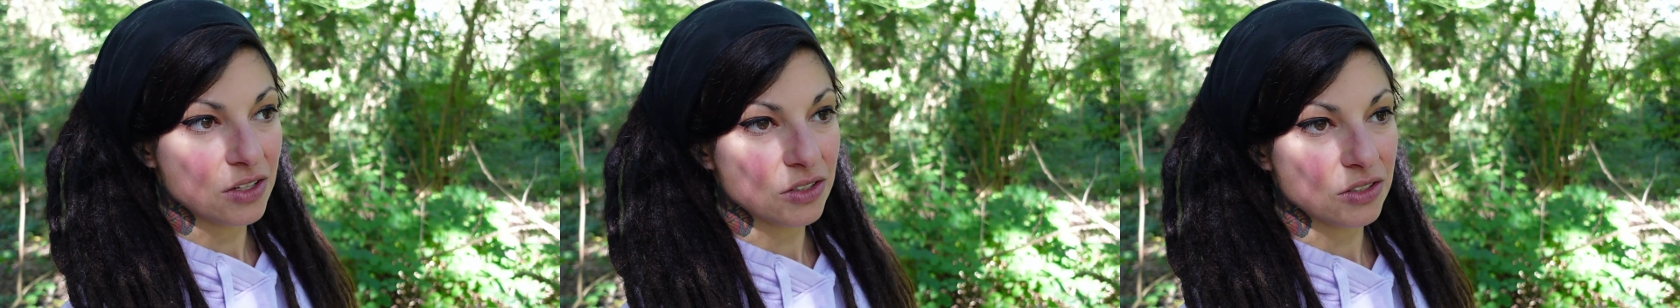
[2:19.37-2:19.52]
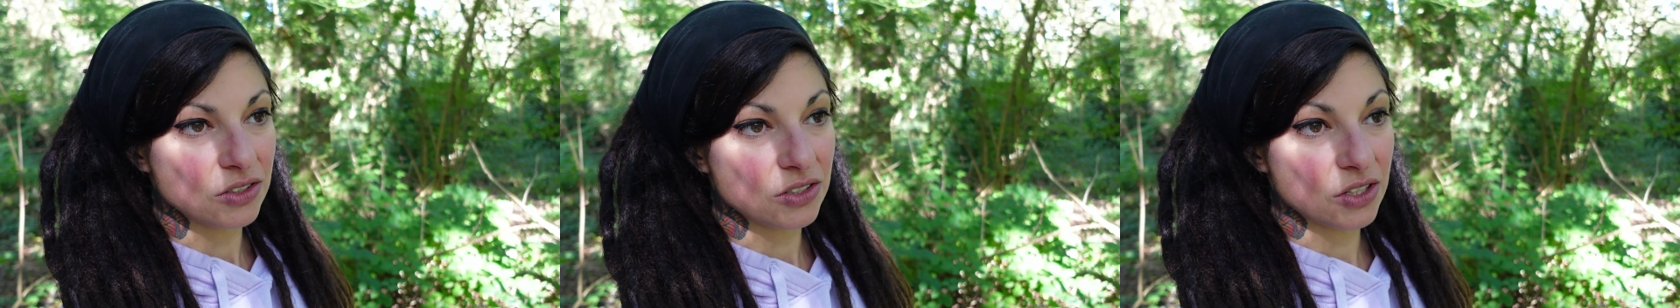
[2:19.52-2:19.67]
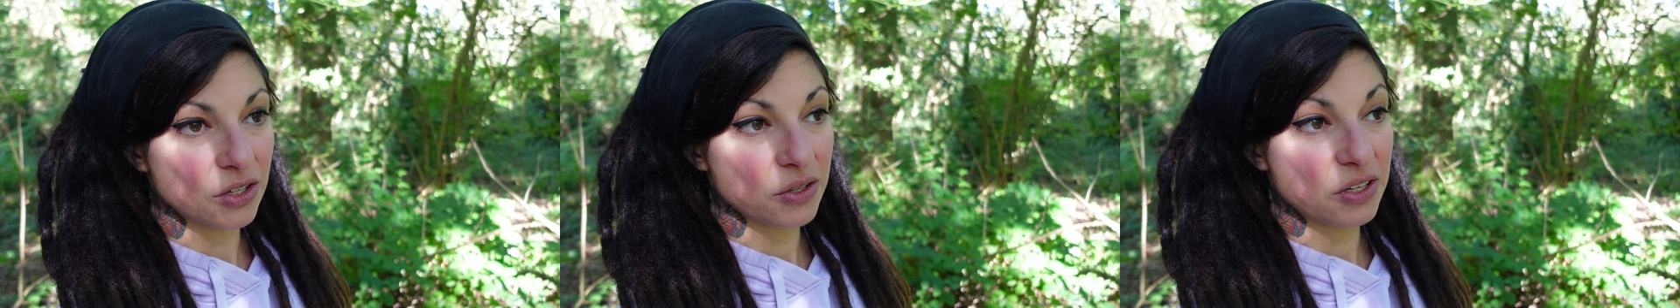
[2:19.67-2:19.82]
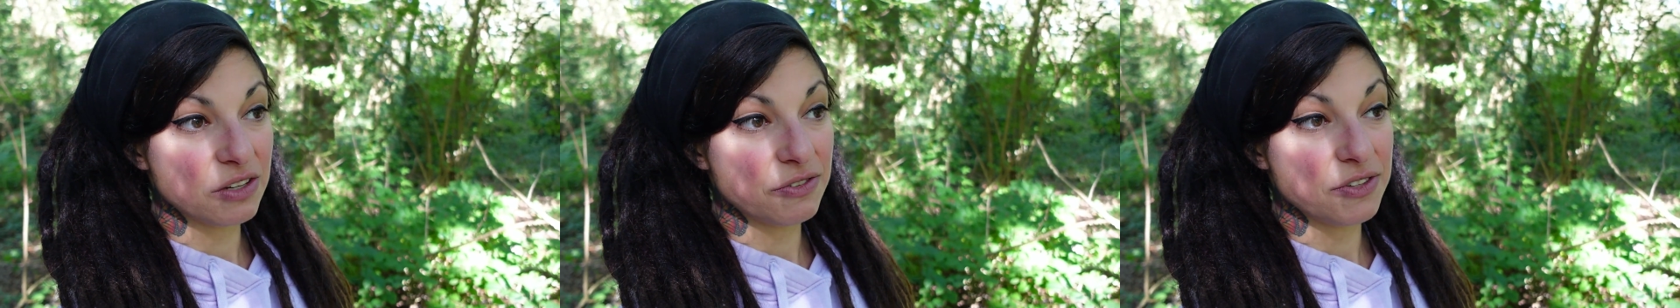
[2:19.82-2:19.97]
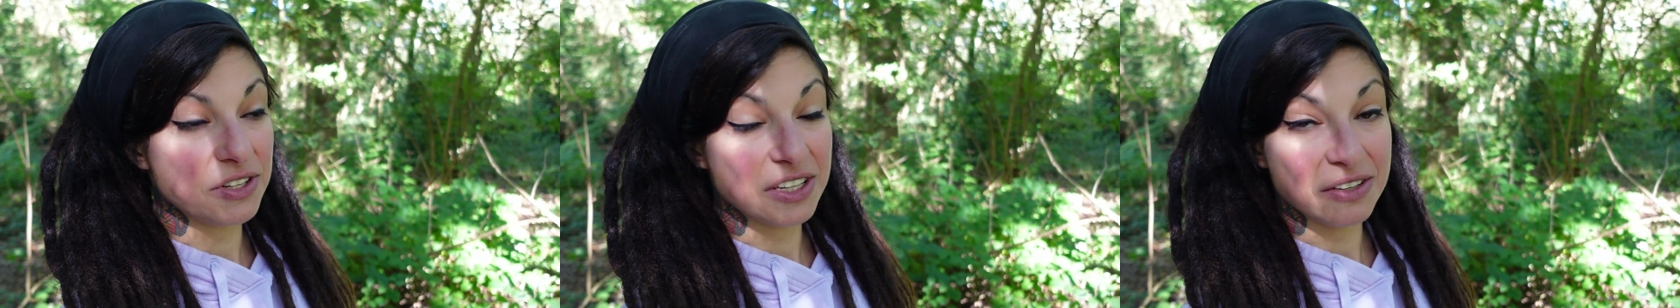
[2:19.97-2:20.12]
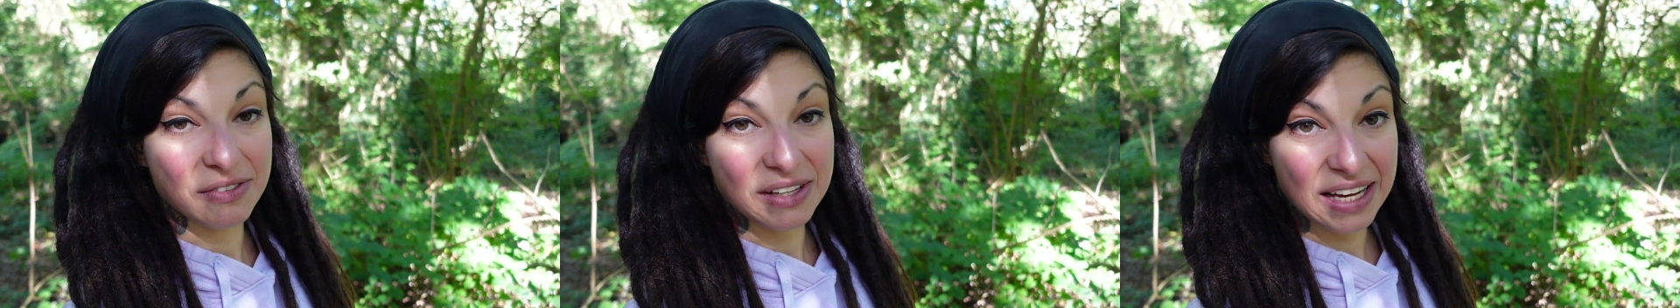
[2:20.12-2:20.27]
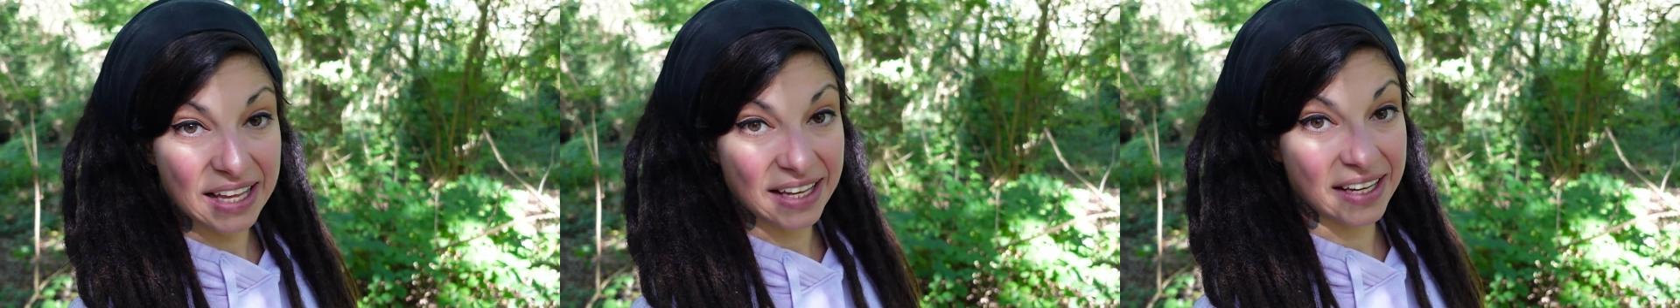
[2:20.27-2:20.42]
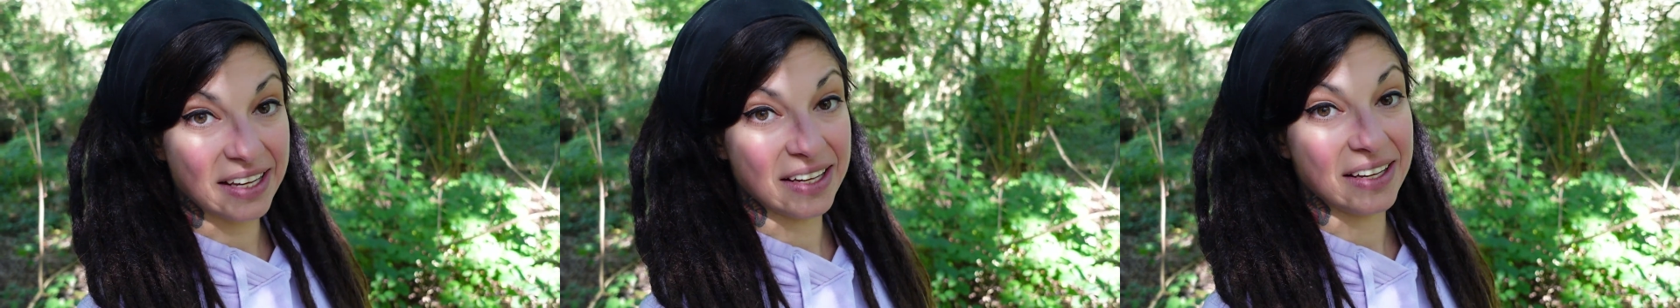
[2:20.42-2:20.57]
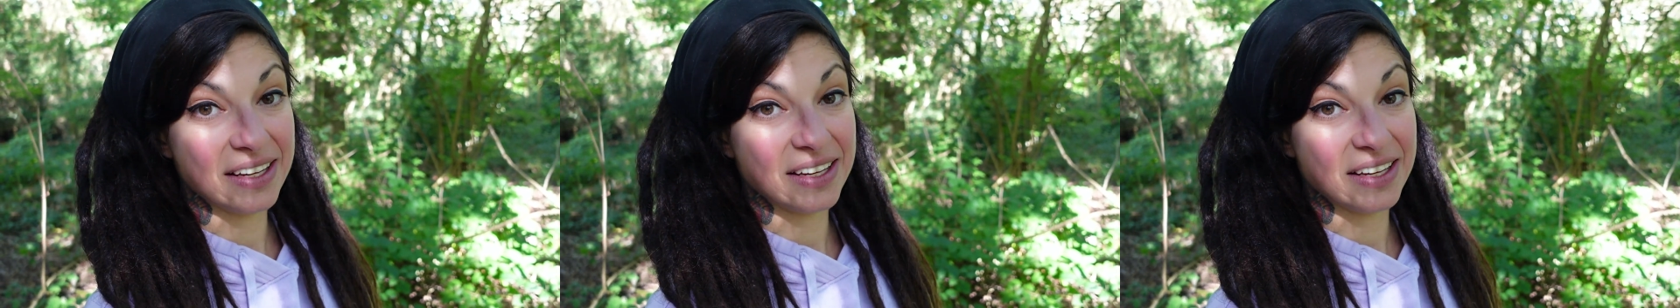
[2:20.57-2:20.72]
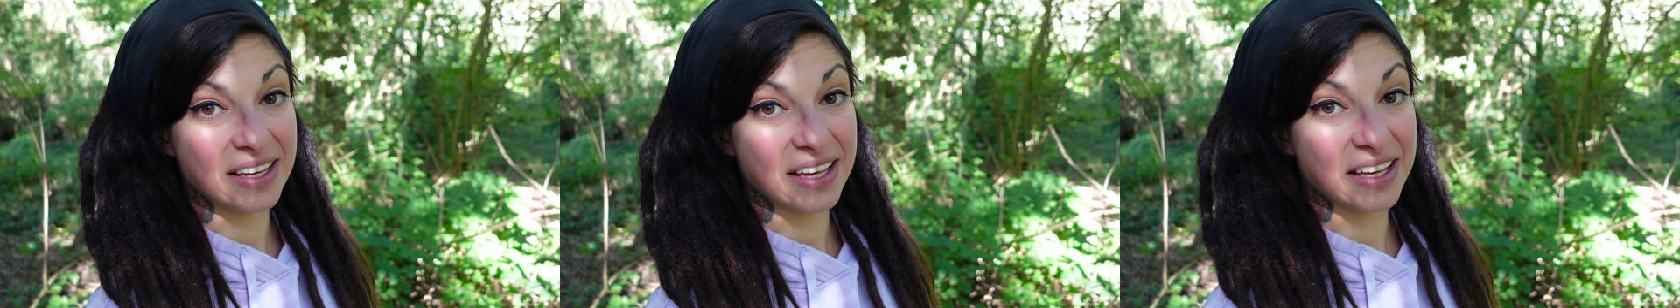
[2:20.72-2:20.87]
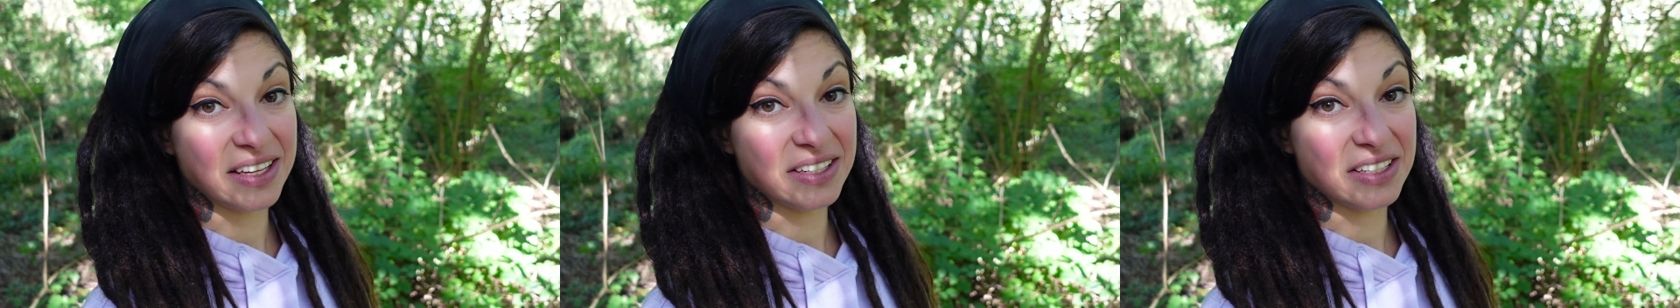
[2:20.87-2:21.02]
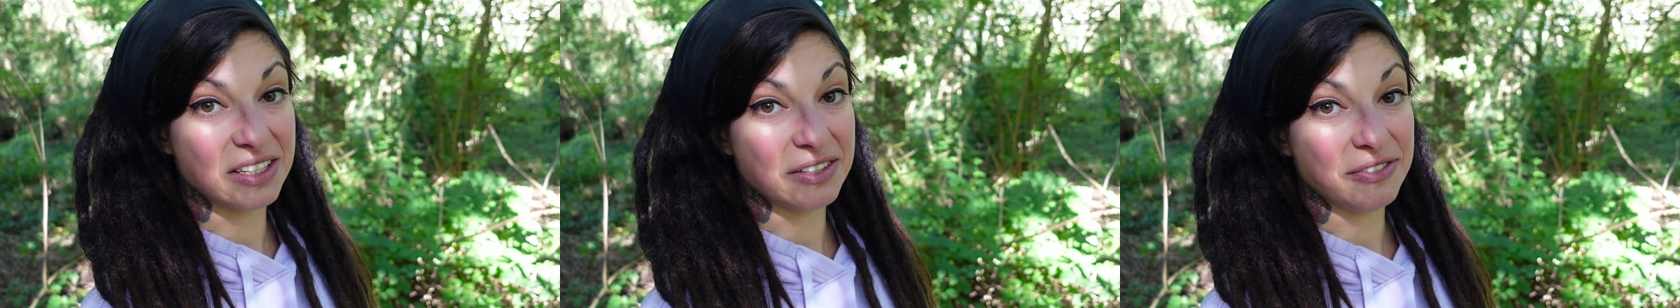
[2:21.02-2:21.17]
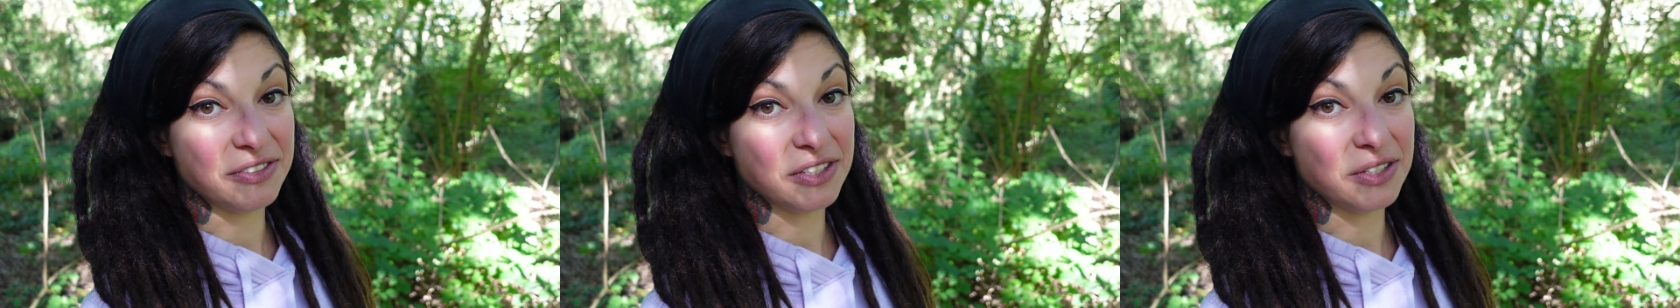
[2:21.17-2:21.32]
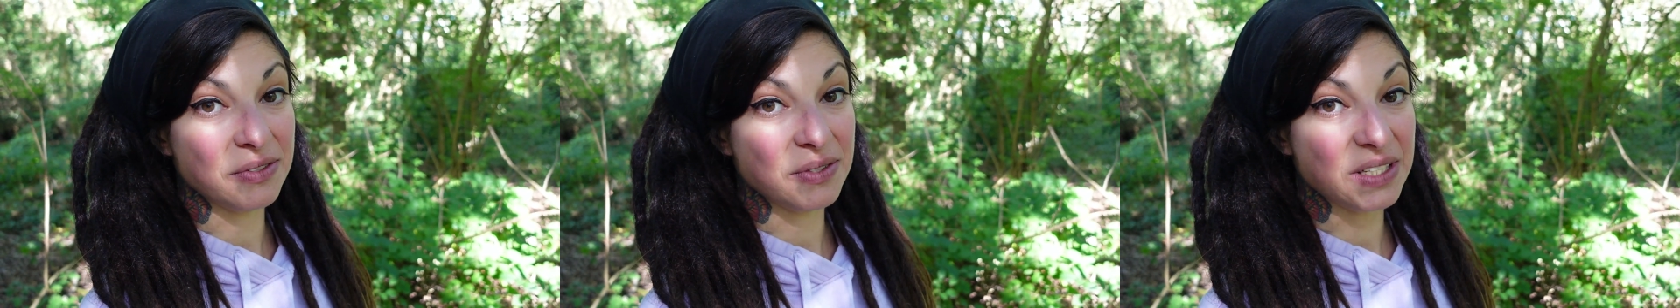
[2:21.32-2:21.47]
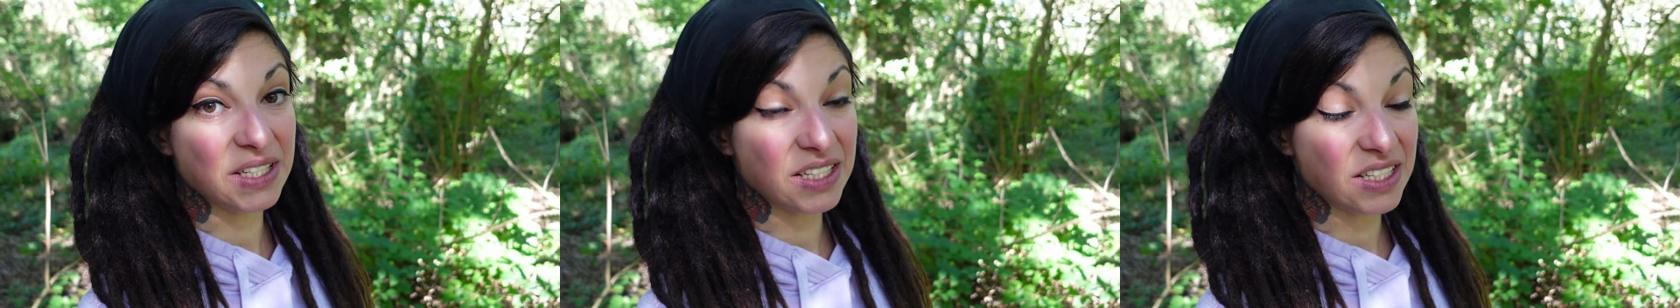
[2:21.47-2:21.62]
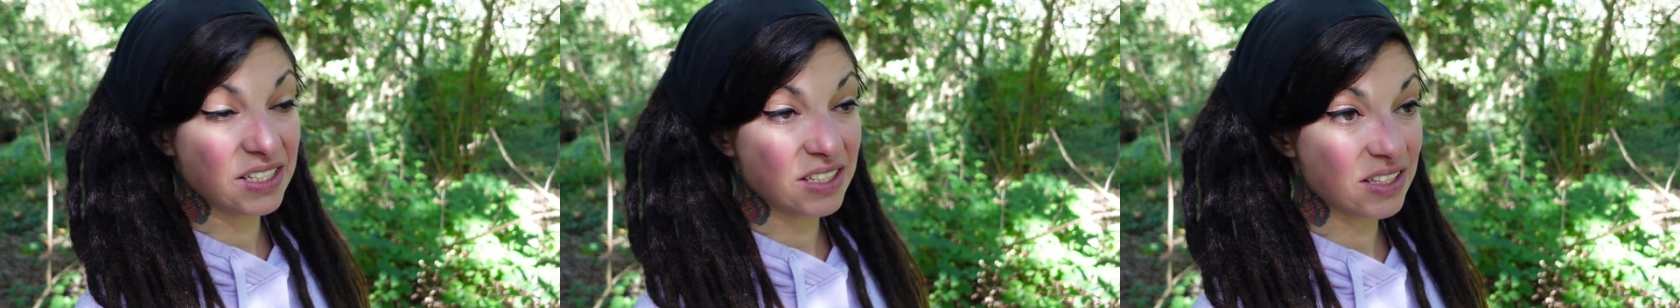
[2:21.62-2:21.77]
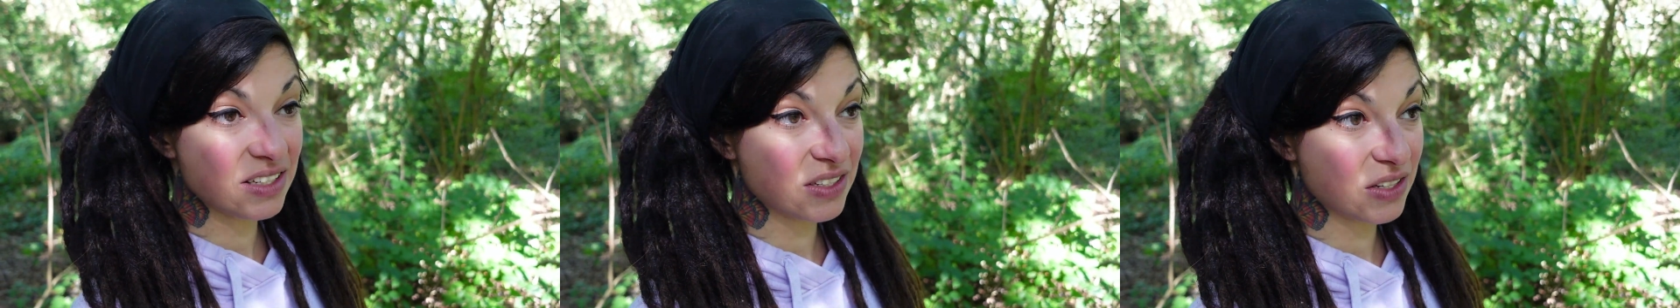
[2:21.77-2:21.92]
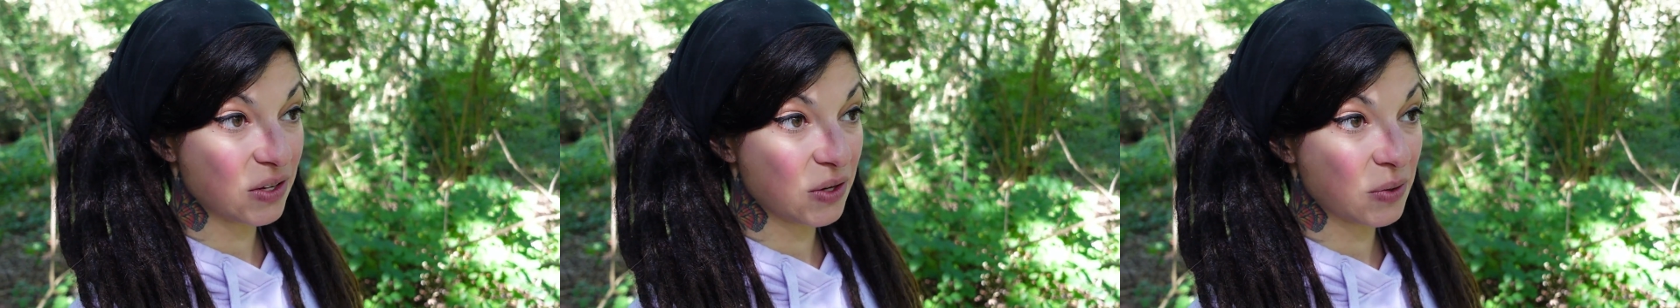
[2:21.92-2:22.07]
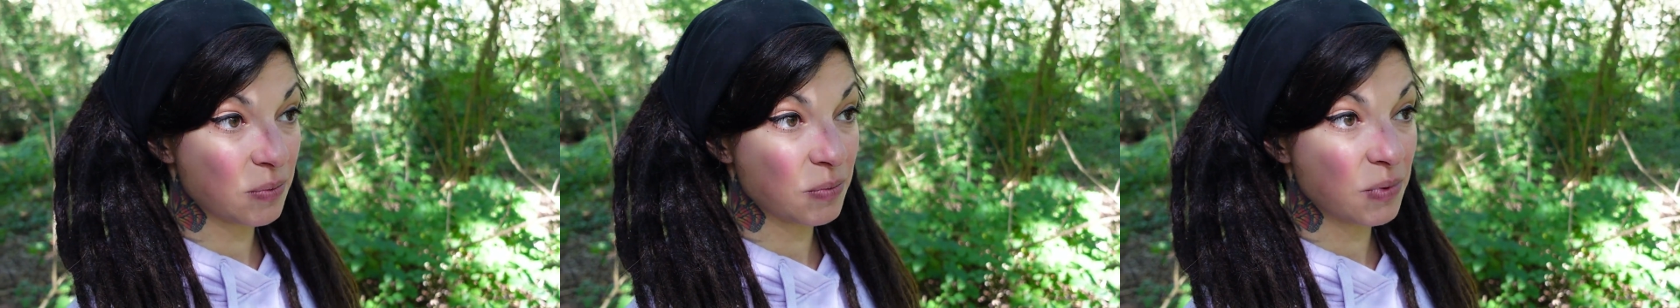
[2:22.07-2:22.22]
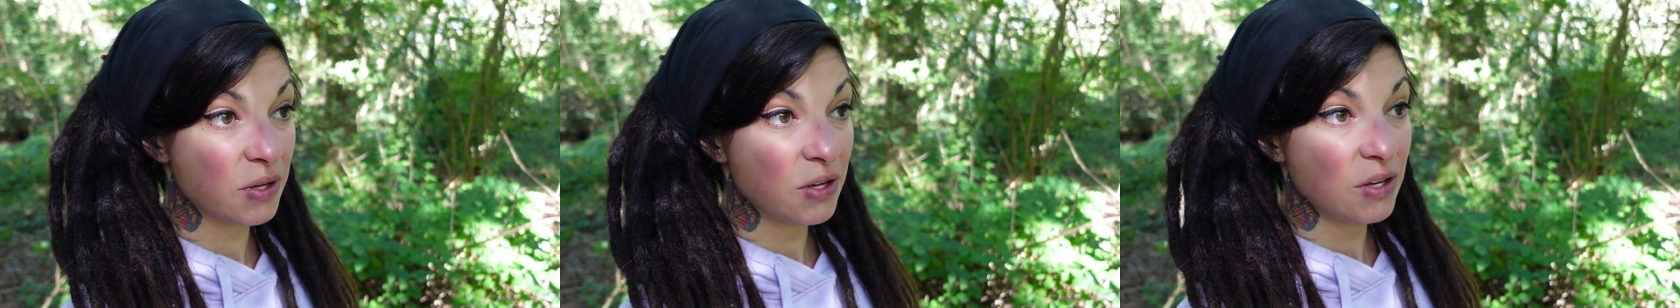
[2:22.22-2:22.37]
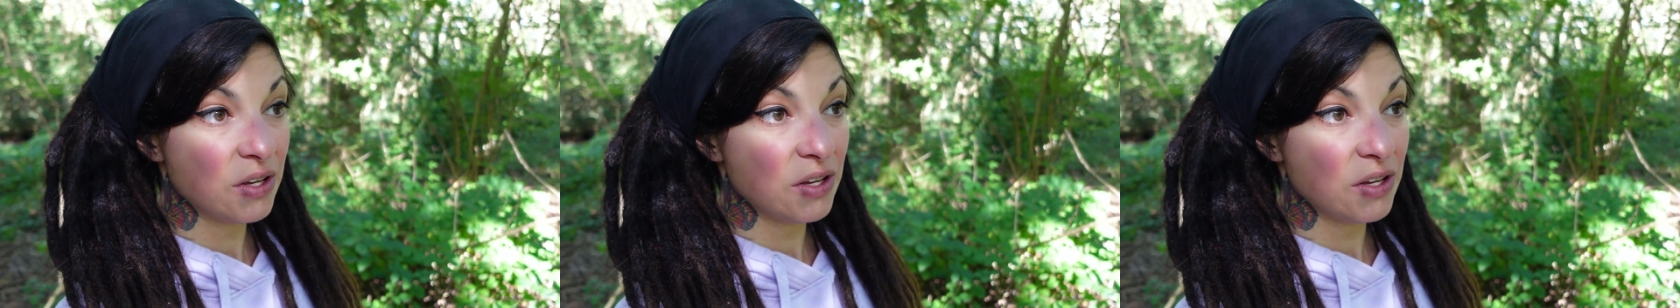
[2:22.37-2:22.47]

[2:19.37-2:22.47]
So if you can relate, and if you need some